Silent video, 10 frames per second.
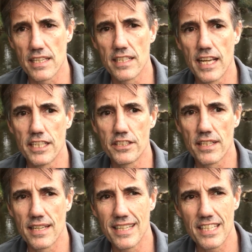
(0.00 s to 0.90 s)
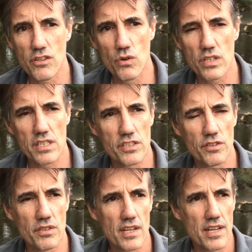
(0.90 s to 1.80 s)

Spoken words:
in nature, and in order to